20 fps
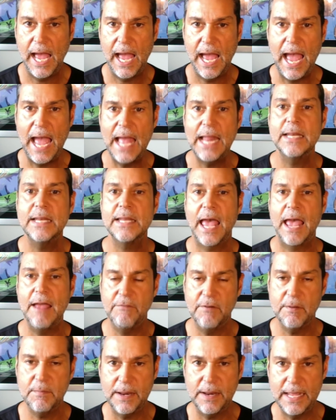And
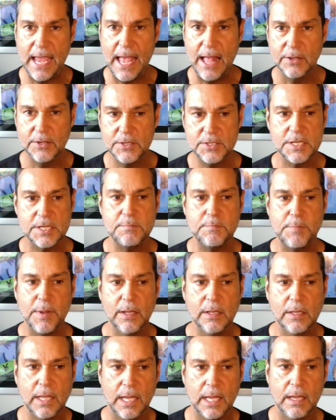everybody else is
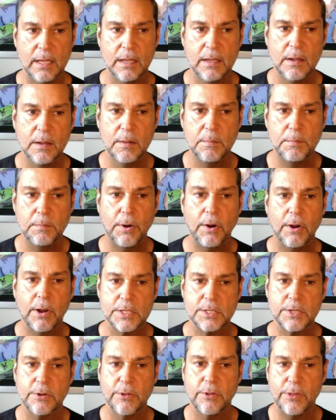building
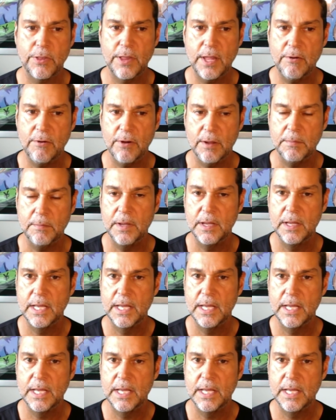products on Ethereum.